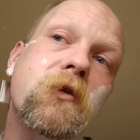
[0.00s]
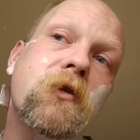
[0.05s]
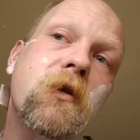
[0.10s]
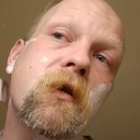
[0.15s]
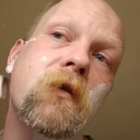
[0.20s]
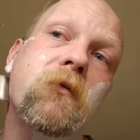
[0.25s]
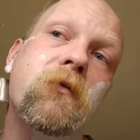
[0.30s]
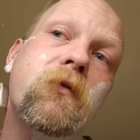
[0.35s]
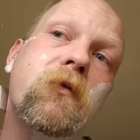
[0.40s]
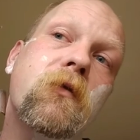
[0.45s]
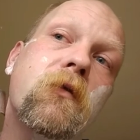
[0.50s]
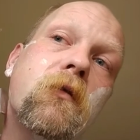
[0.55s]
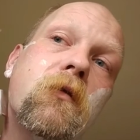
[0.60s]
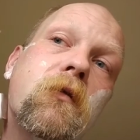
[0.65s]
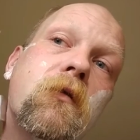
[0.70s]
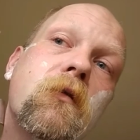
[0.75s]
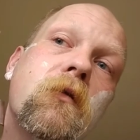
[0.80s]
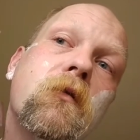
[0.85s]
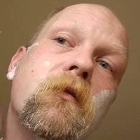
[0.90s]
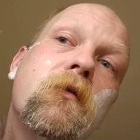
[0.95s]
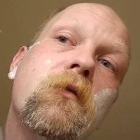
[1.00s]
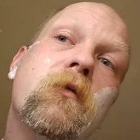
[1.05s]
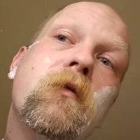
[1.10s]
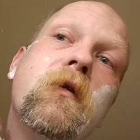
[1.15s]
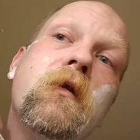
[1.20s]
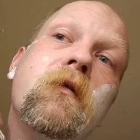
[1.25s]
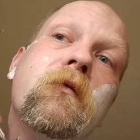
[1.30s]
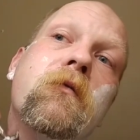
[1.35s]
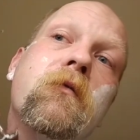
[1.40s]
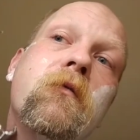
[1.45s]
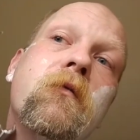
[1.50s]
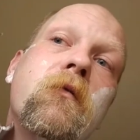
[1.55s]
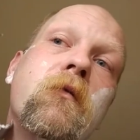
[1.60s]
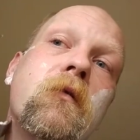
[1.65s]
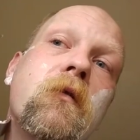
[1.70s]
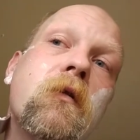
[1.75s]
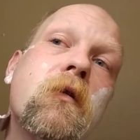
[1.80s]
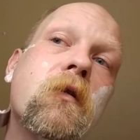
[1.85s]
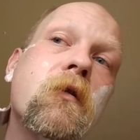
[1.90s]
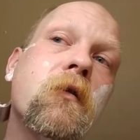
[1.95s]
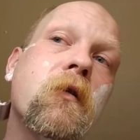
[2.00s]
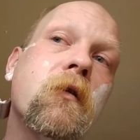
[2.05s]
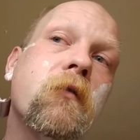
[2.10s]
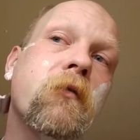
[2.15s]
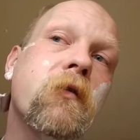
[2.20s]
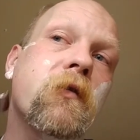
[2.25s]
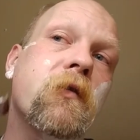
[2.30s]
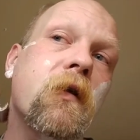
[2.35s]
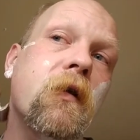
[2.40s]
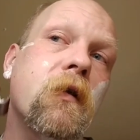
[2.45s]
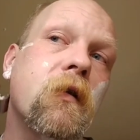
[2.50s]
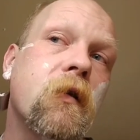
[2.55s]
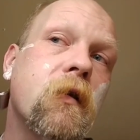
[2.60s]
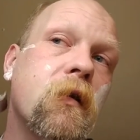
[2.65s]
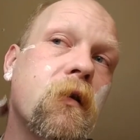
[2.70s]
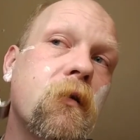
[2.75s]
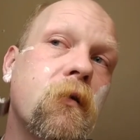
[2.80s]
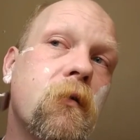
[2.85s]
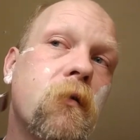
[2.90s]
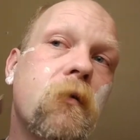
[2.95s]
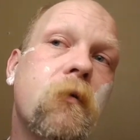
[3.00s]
shaves, or even, you know, every second day,